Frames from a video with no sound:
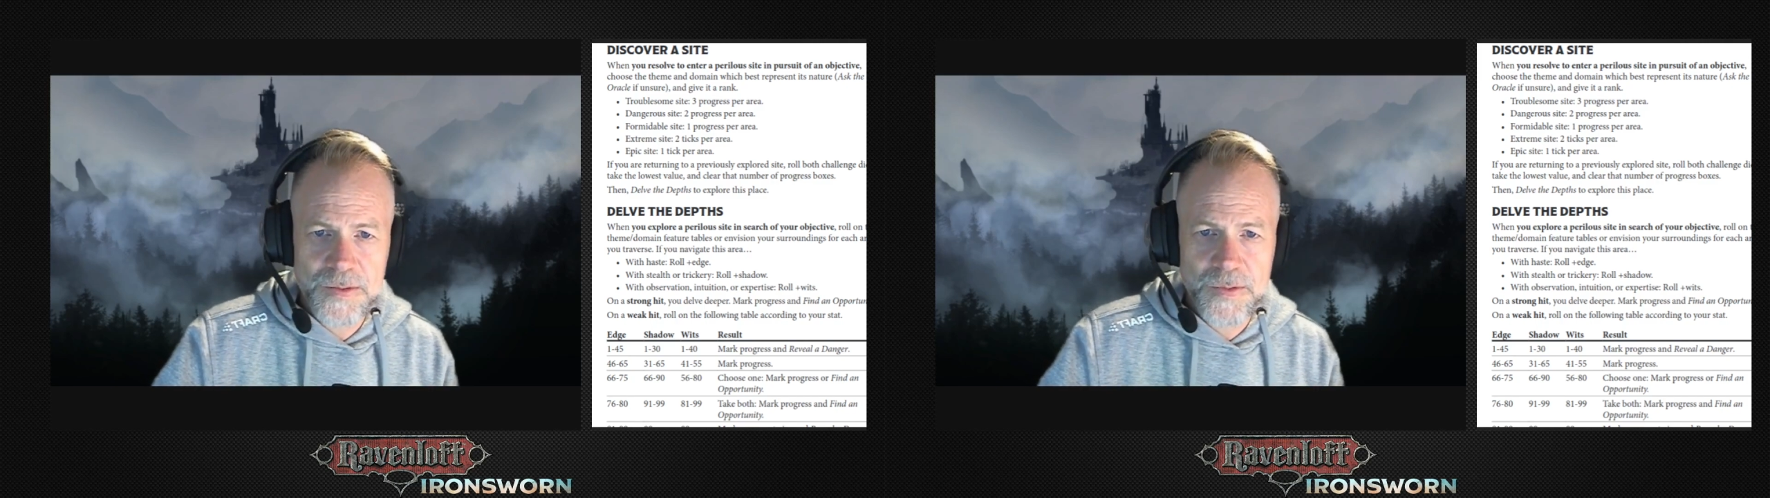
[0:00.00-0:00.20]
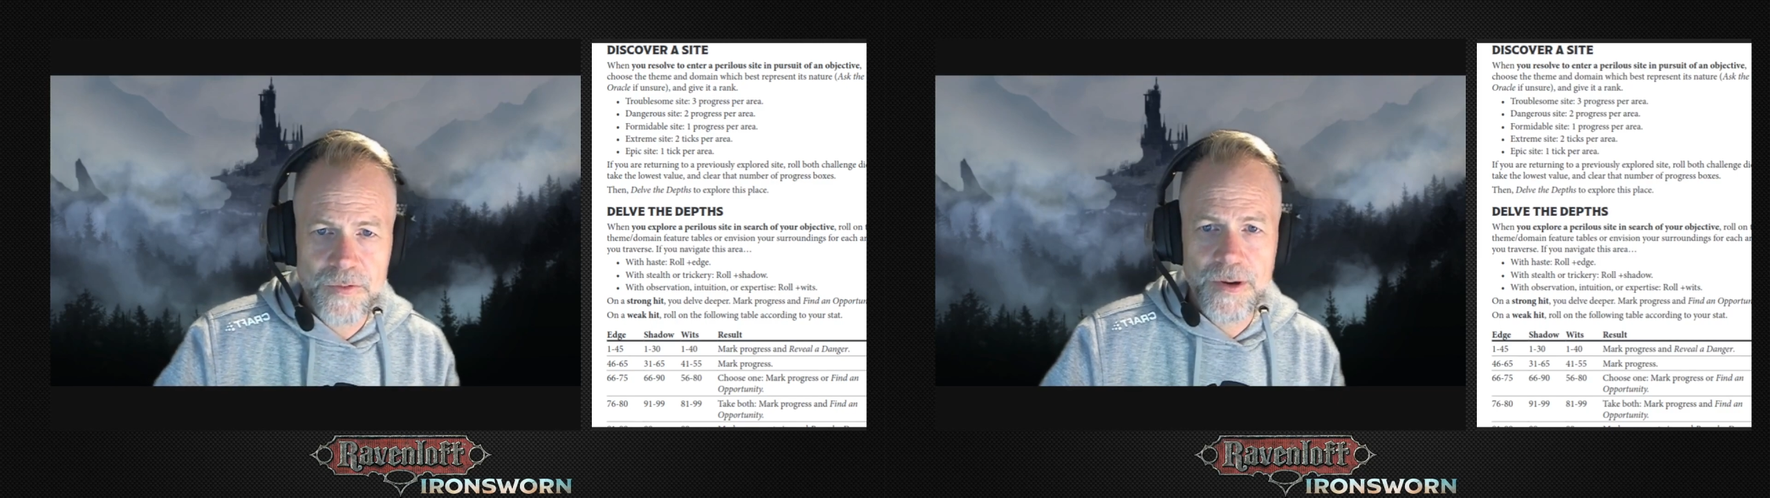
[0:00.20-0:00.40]

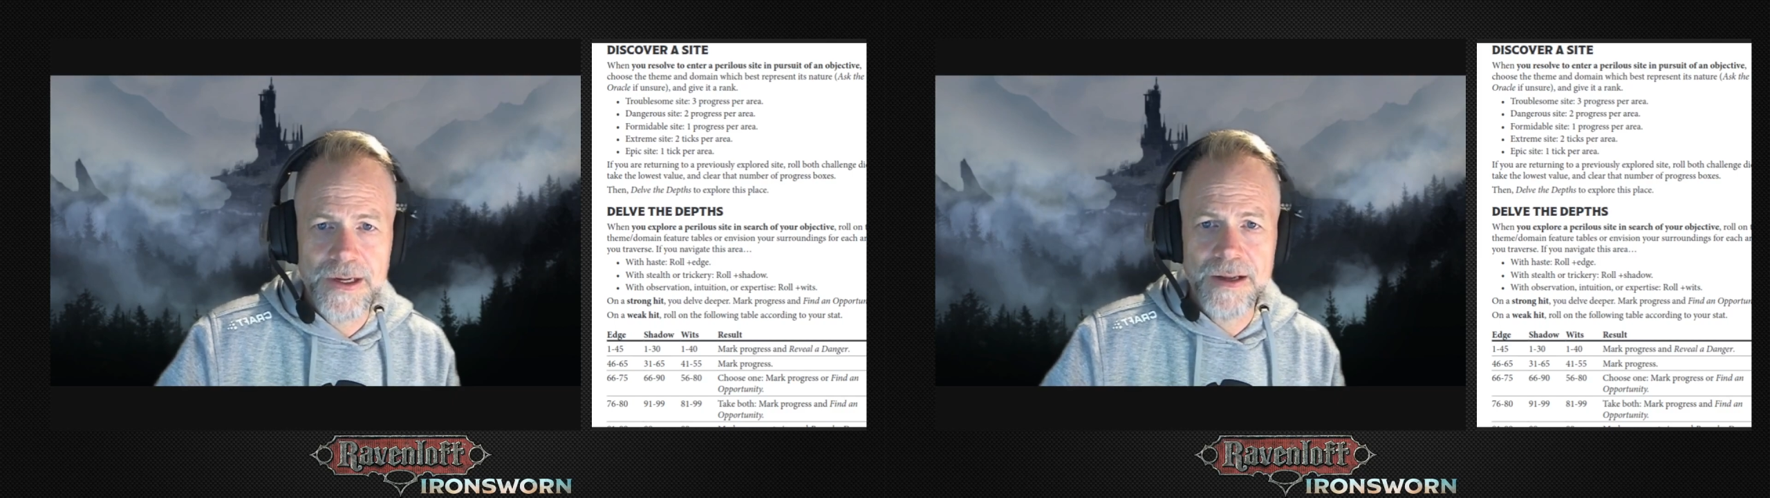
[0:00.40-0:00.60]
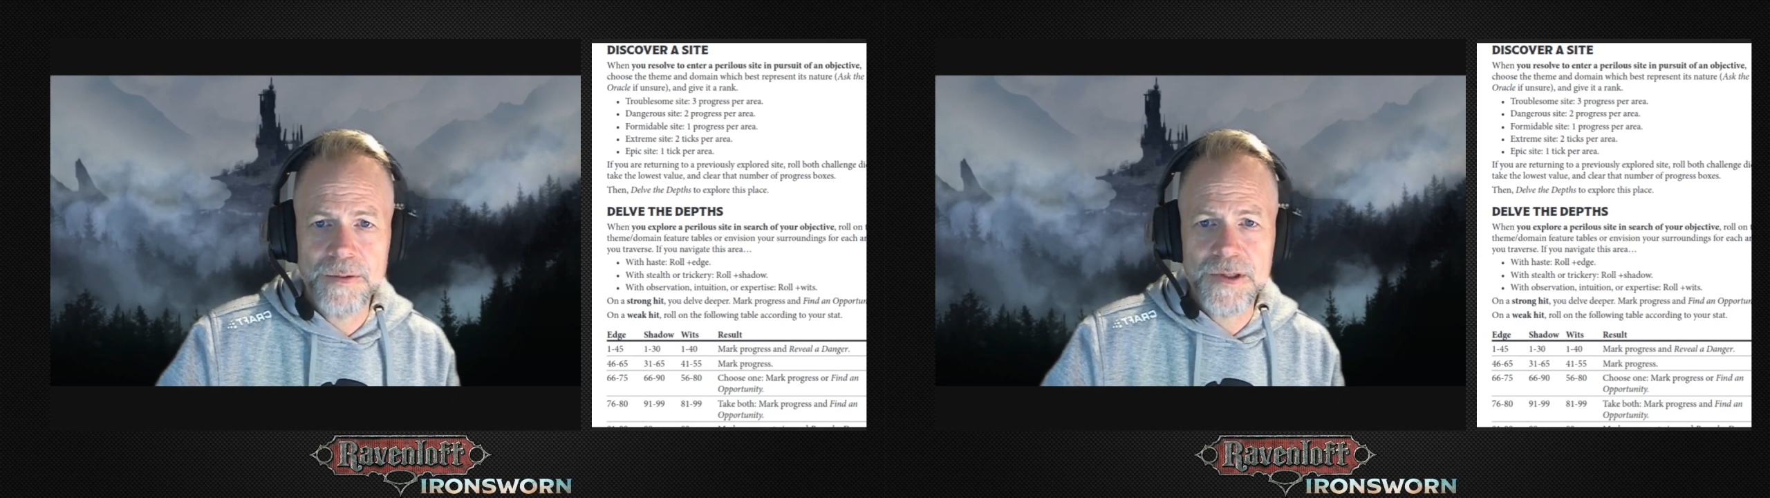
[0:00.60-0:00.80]
But for right
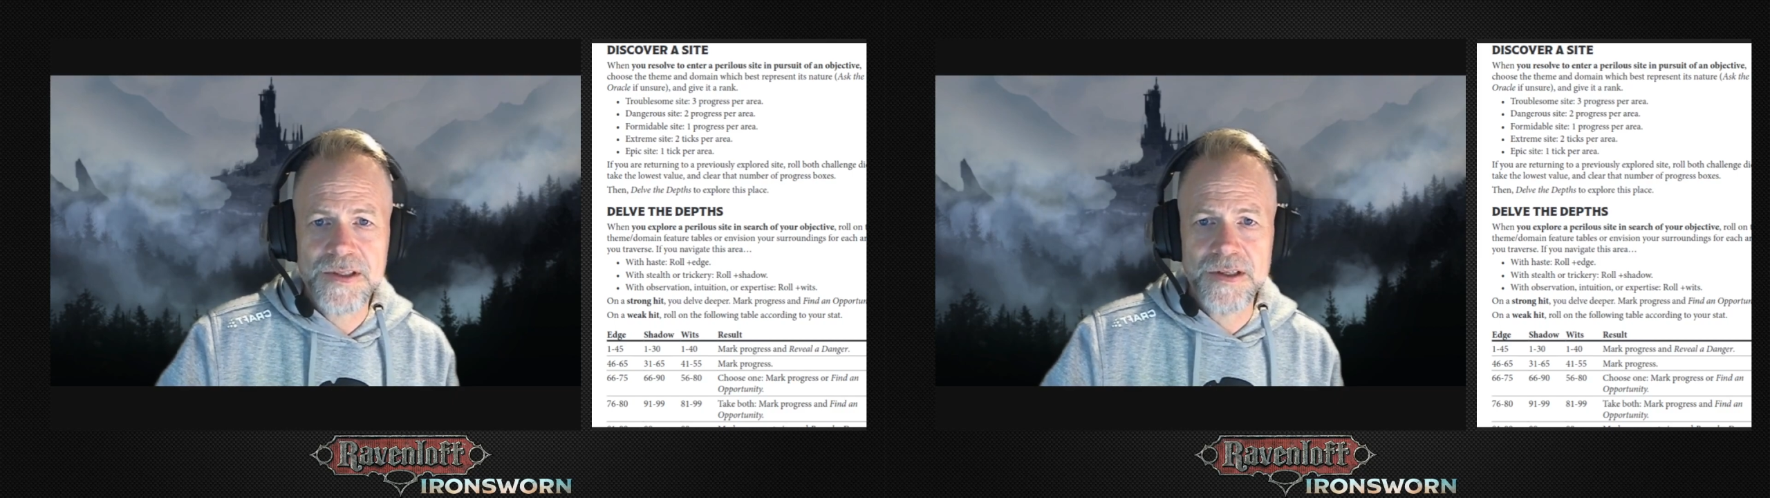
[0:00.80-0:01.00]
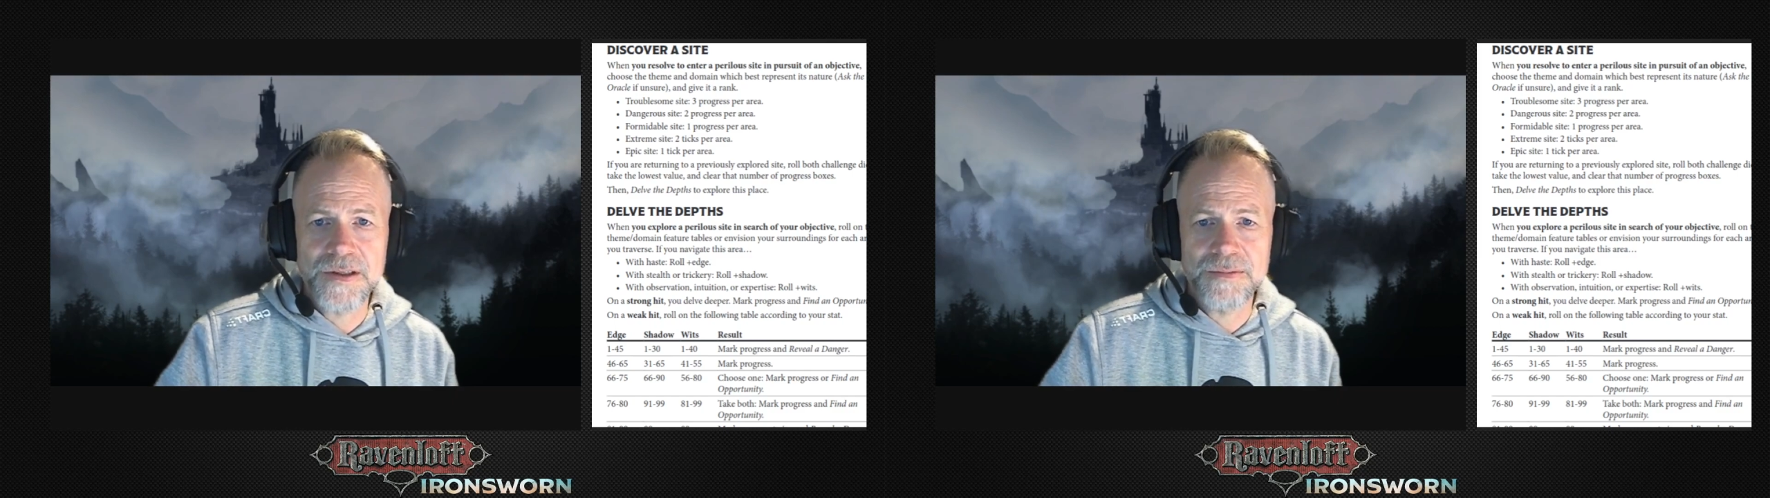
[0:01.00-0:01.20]
now, we're just
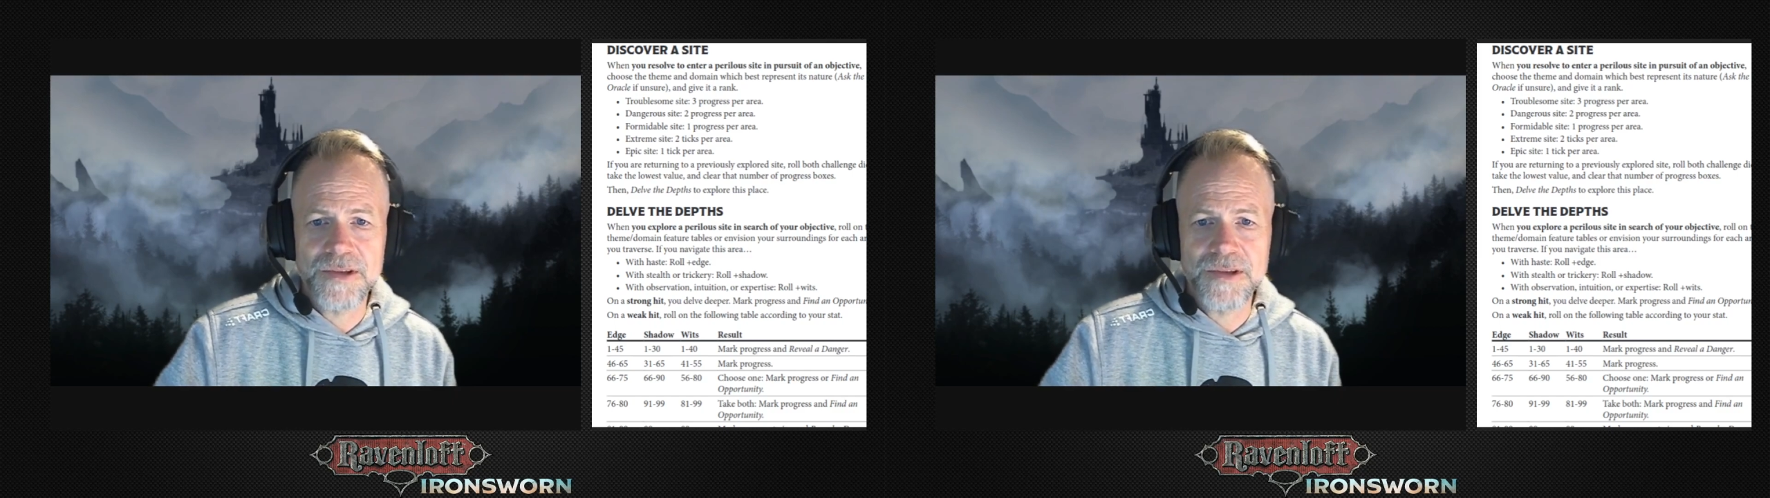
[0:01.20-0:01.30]
going to